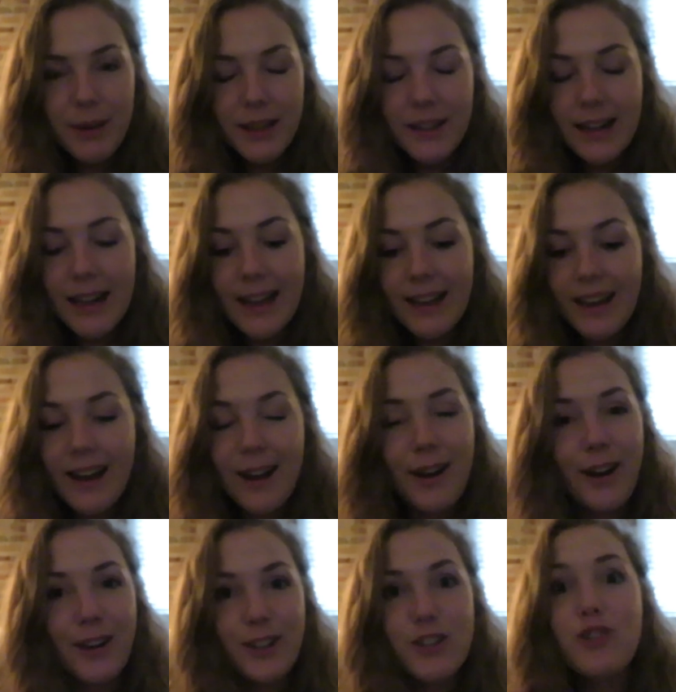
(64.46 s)
but like,
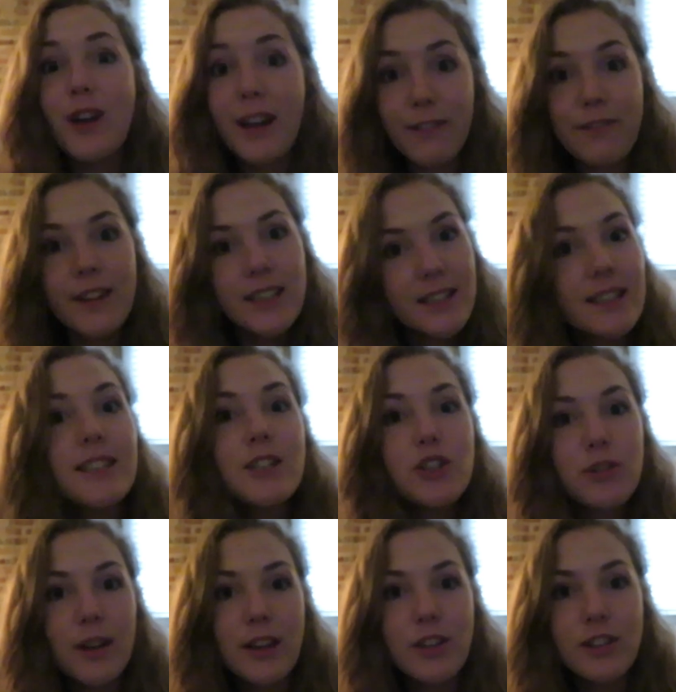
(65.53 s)
I'm trying to fix the
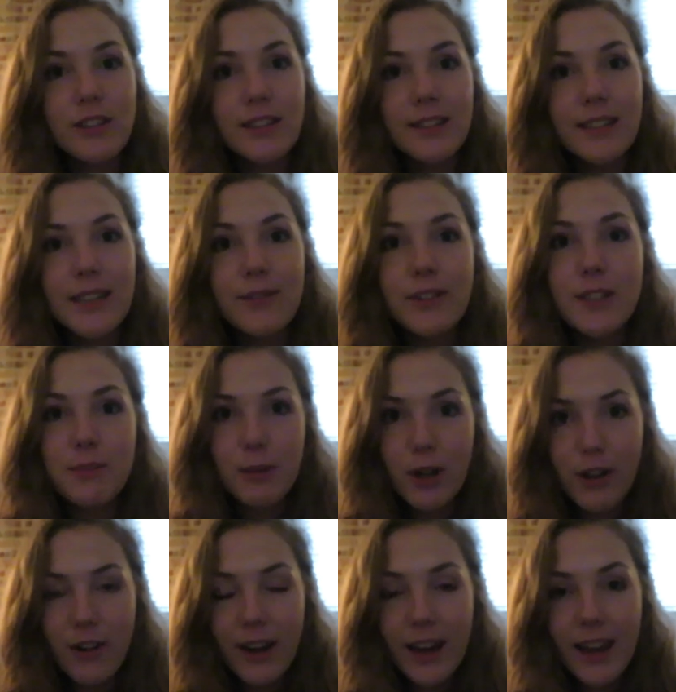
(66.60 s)
situation. If it's
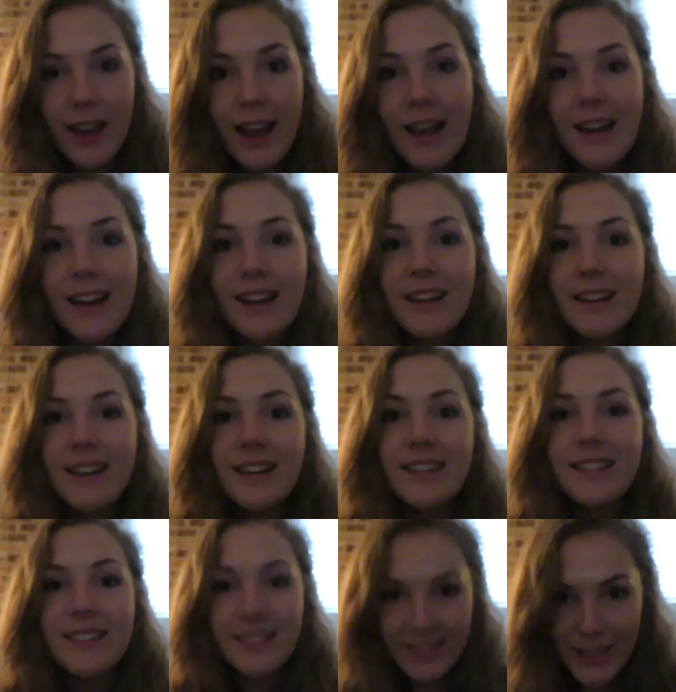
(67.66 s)
blurry,
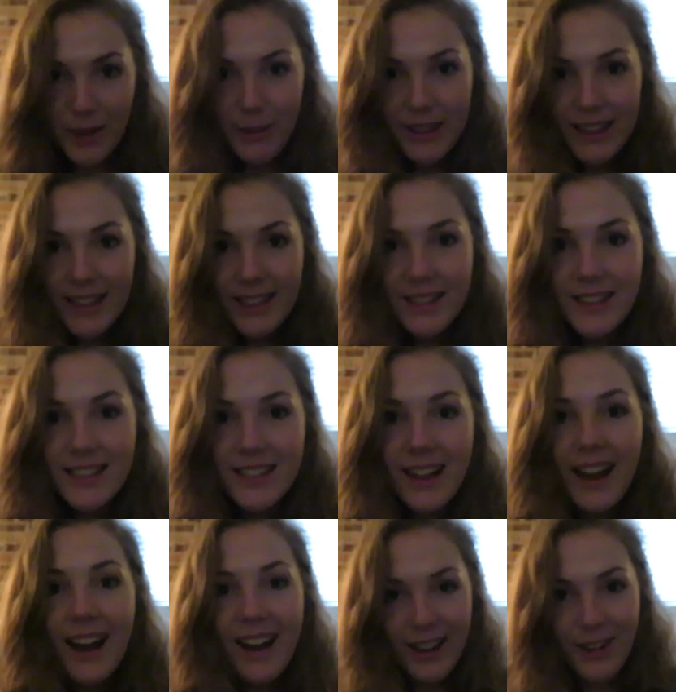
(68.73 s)
deal with it.
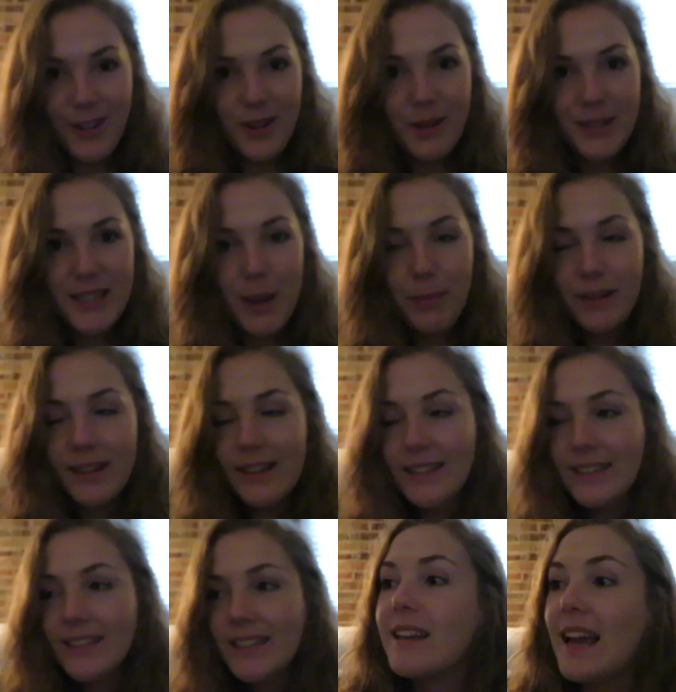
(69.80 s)
I don't know what's
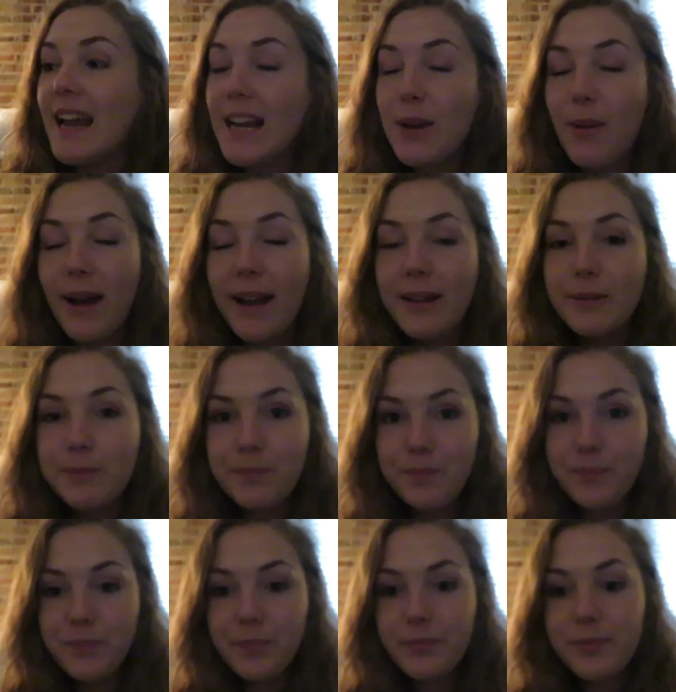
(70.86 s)
happening. Anyway,
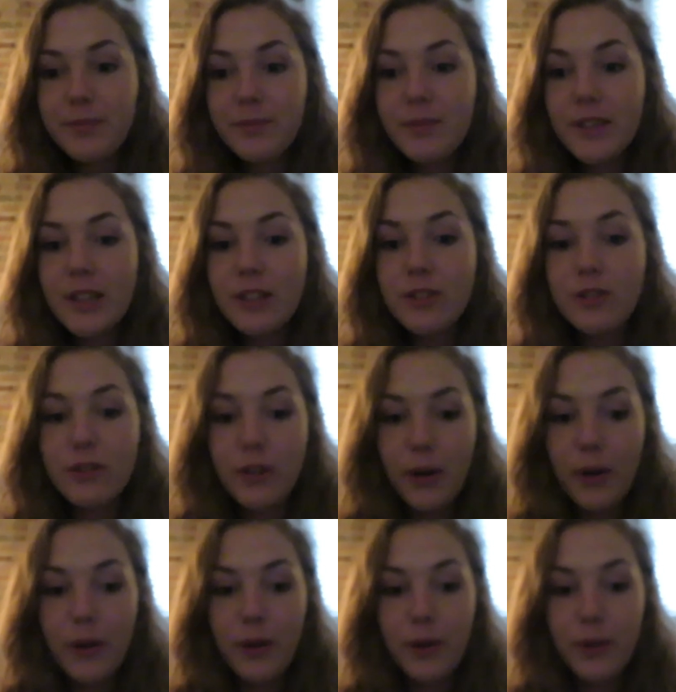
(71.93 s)

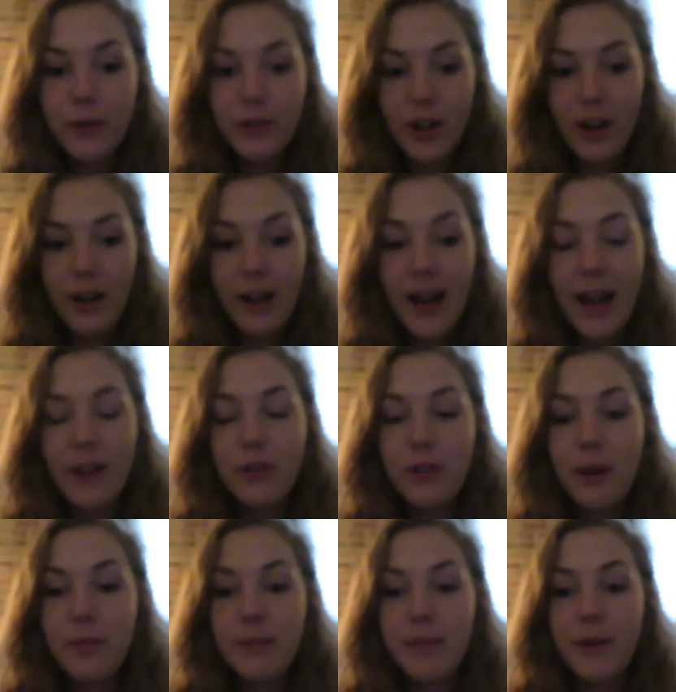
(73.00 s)
so yeah, I grew
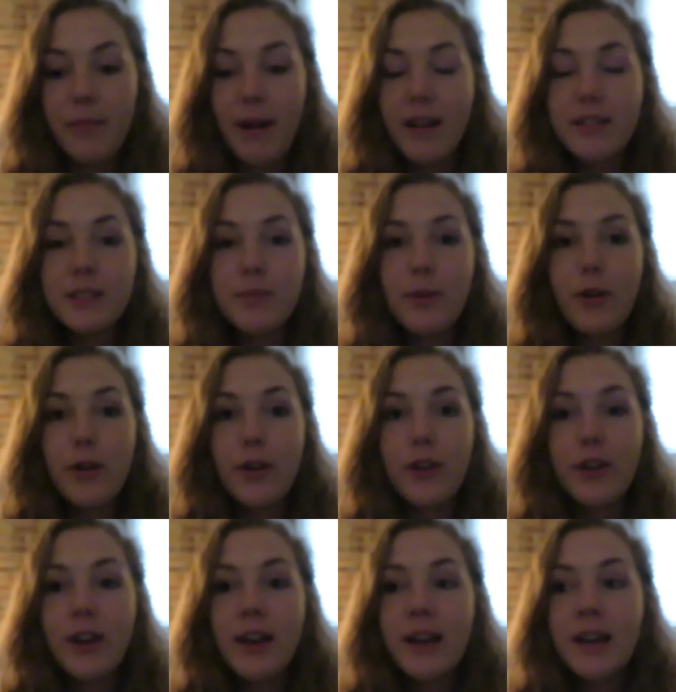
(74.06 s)
up in Pietermaritzburg,